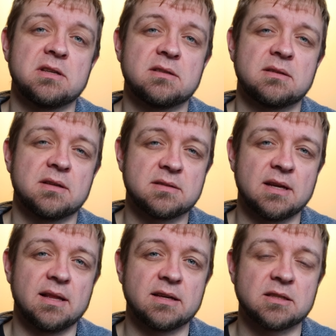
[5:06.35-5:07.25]
He does
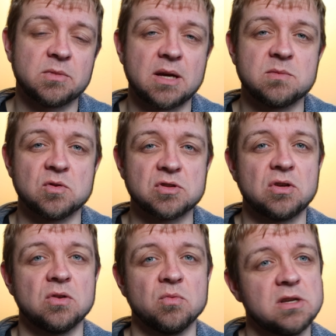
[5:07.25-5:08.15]
say like sometimes there is
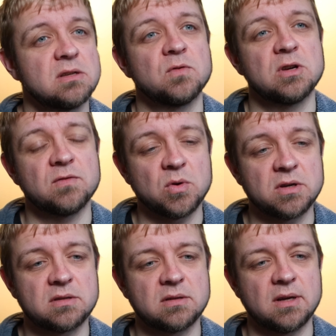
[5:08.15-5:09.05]
a good reason for
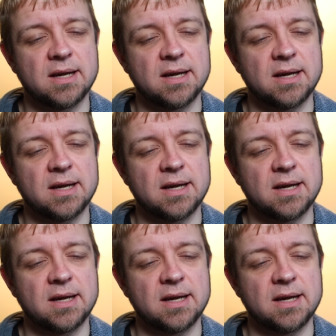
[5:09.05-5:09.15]
divorce.